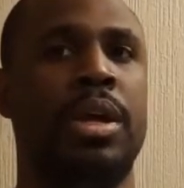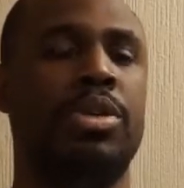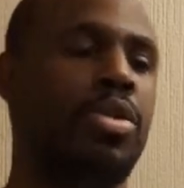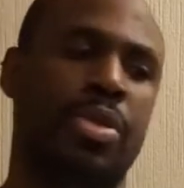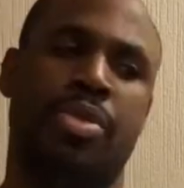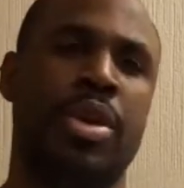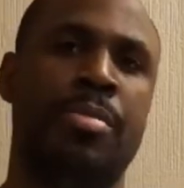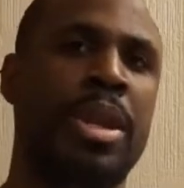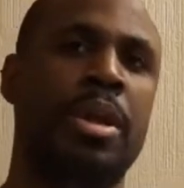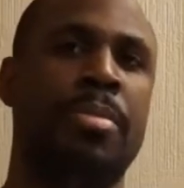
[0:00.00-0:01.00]
You got 3
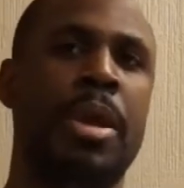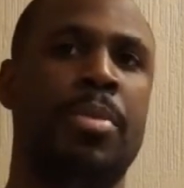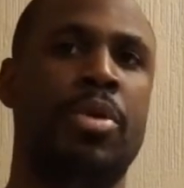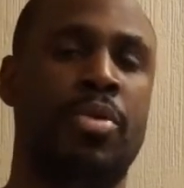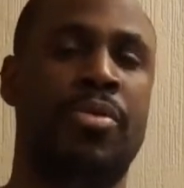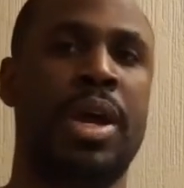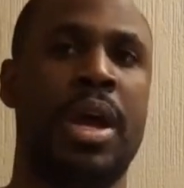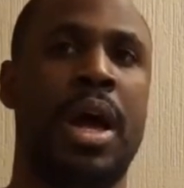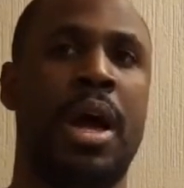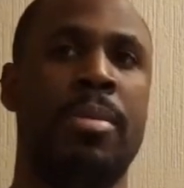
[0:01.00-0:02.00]
billion people who fuck
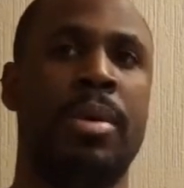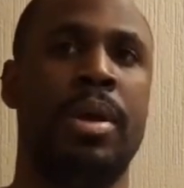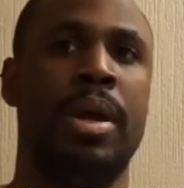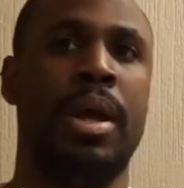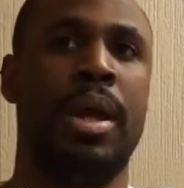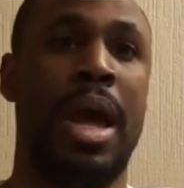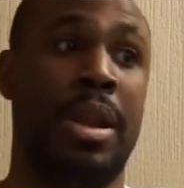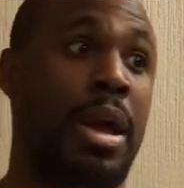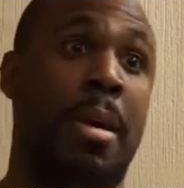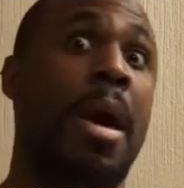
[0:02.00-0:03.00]
it up,
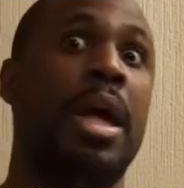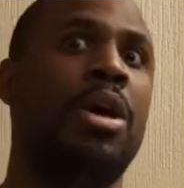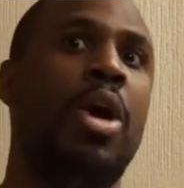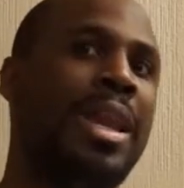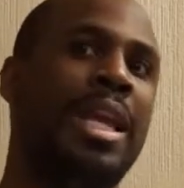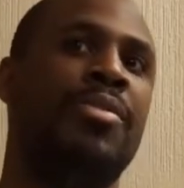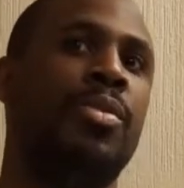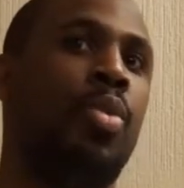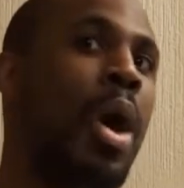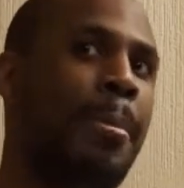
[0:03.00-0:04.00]
and
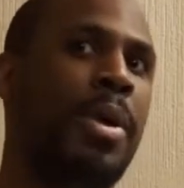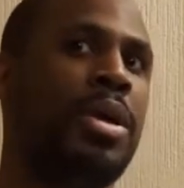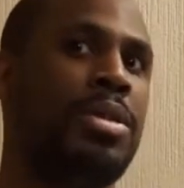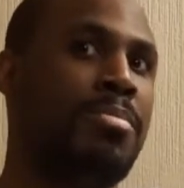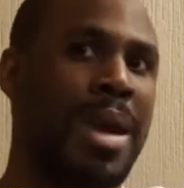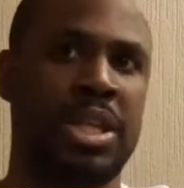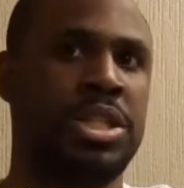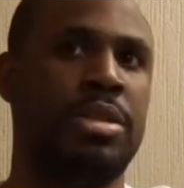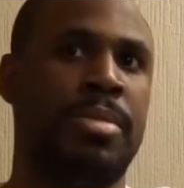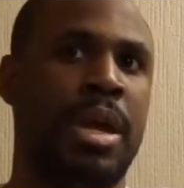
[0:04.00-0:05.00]
even one person
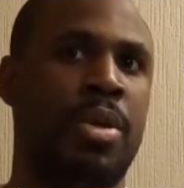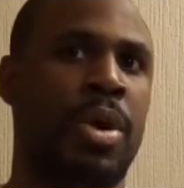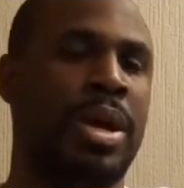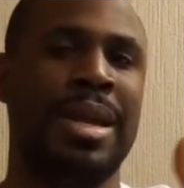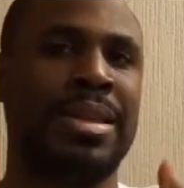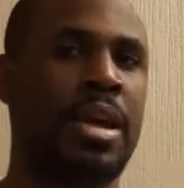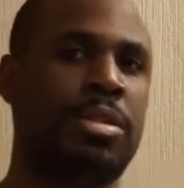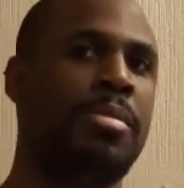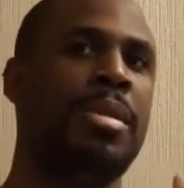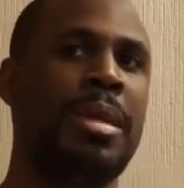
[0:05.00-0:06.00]
manages to make it work. That tells
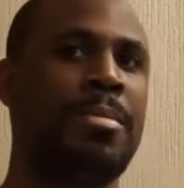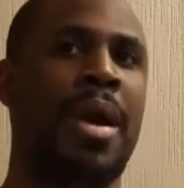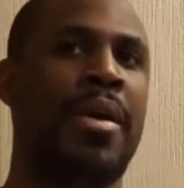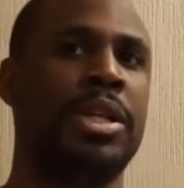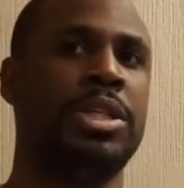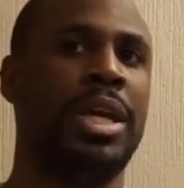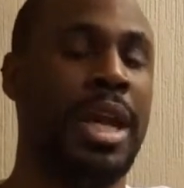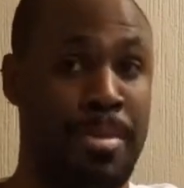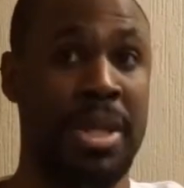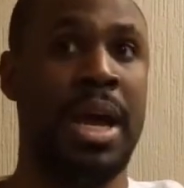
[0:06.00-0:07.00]
me that the marriage
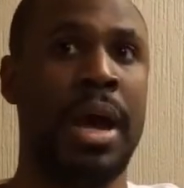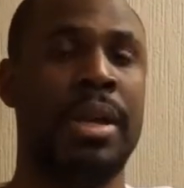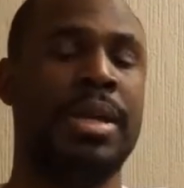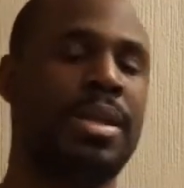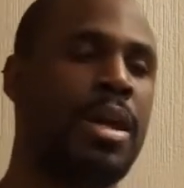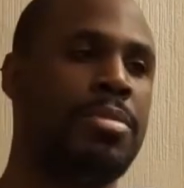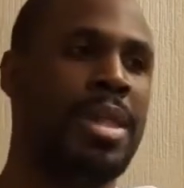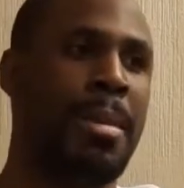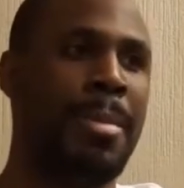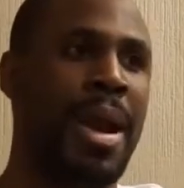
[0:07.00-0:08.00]
can be done. It tells me
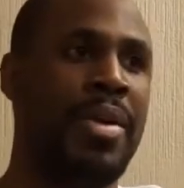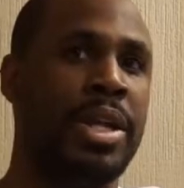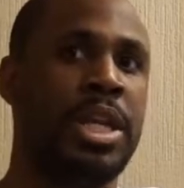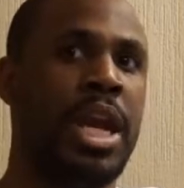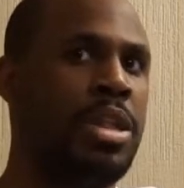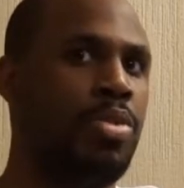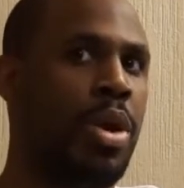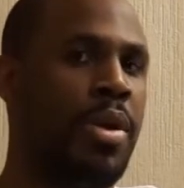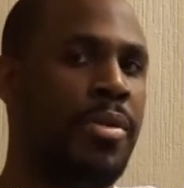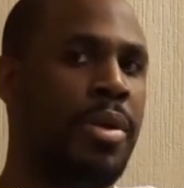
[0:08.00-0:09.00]
that marriage is
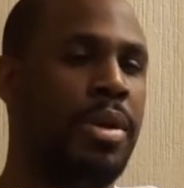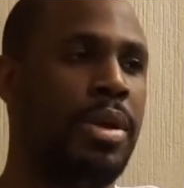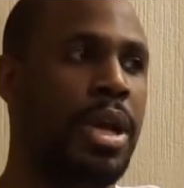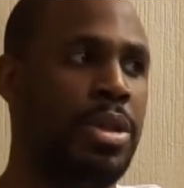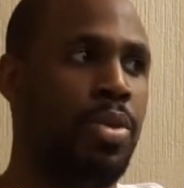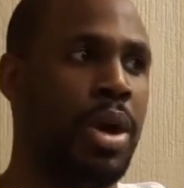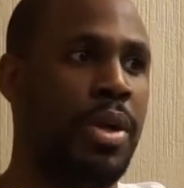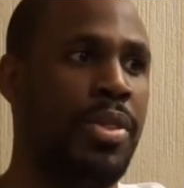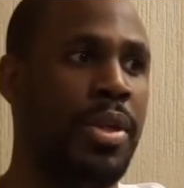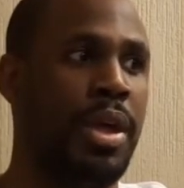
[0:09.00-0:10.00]

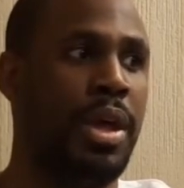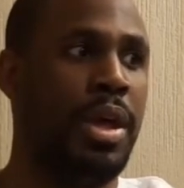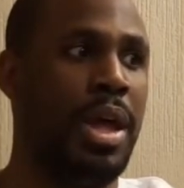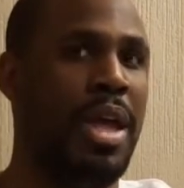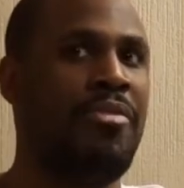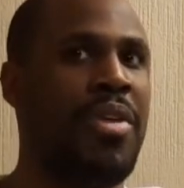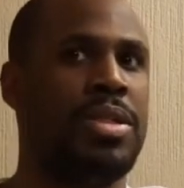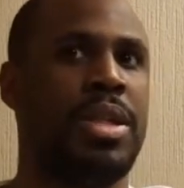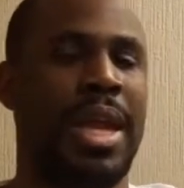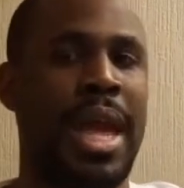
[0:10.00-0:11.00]
worth
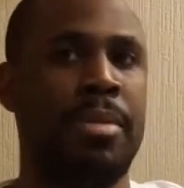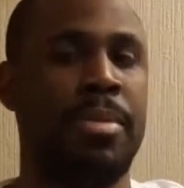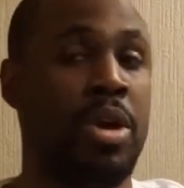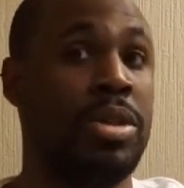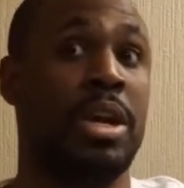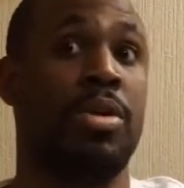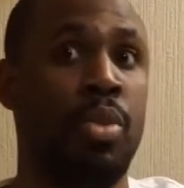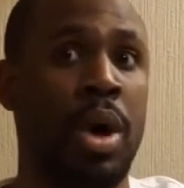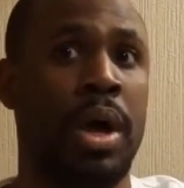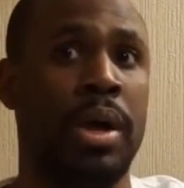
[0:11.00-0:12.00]
investing in, because it can
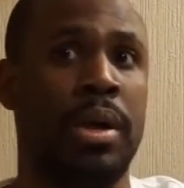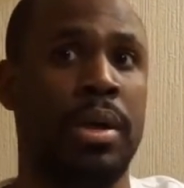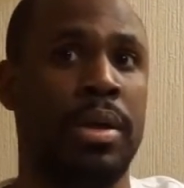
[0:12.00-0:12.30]
work.